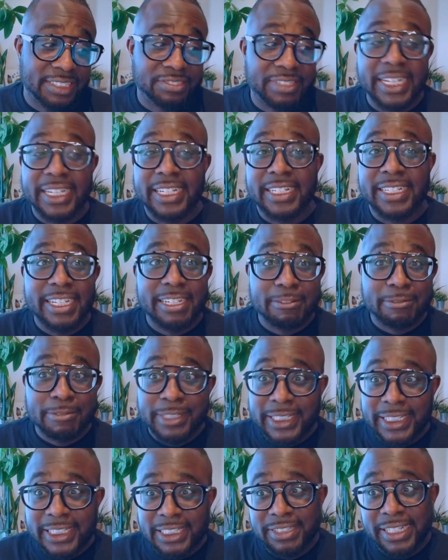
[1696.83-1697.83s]
try to
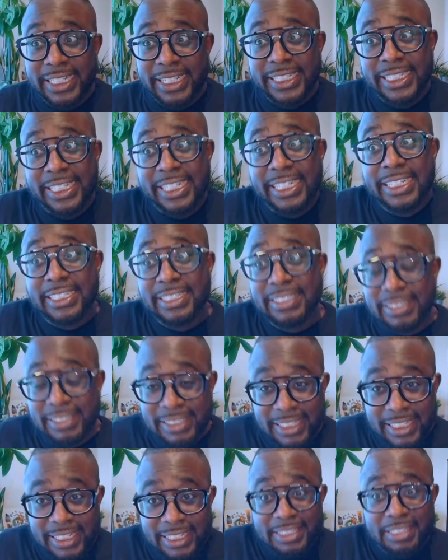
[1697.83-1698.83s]
network and try to get
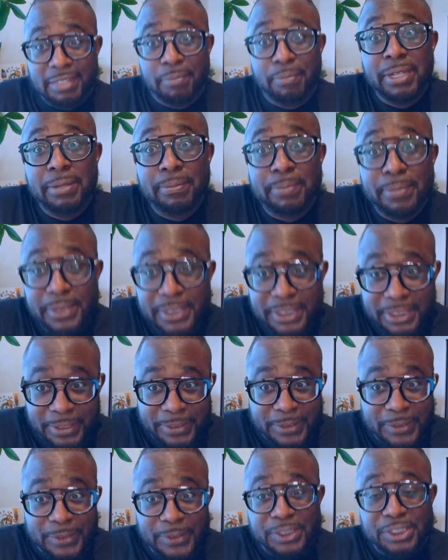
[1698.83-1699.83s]
into people's
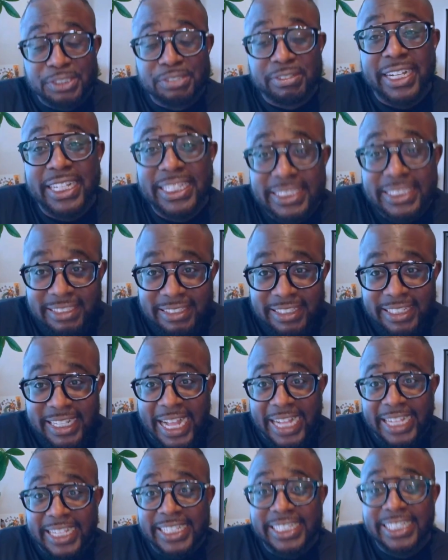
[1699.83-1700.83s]
circles, right? So
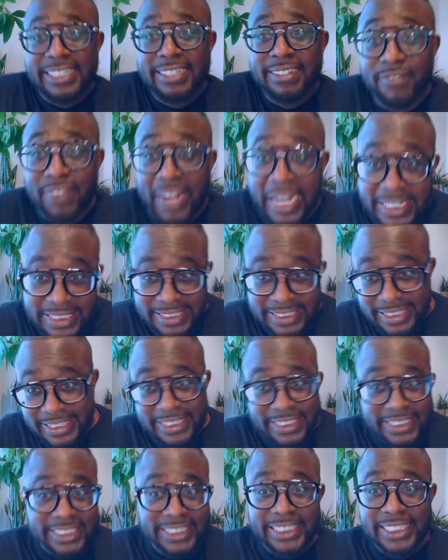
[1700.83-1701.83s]
I could get invited to
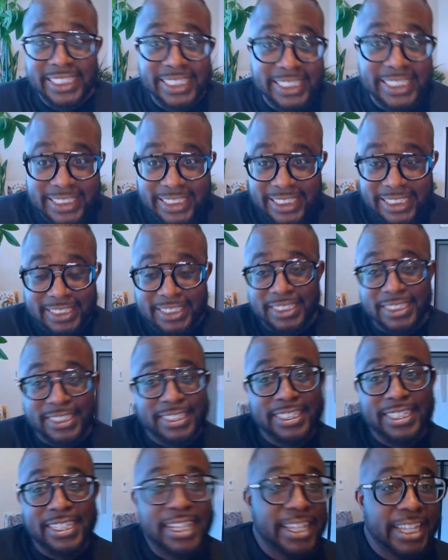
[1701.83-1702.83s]
these things because
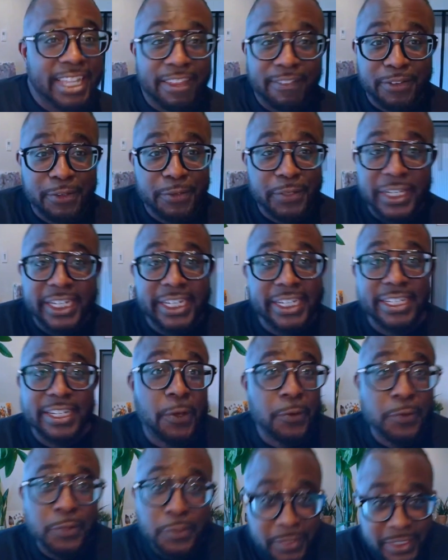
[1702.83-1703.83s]
if you didn't
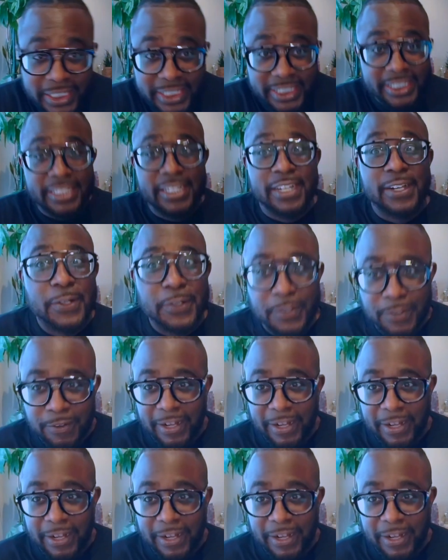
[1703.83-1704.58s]
know, you didn't know,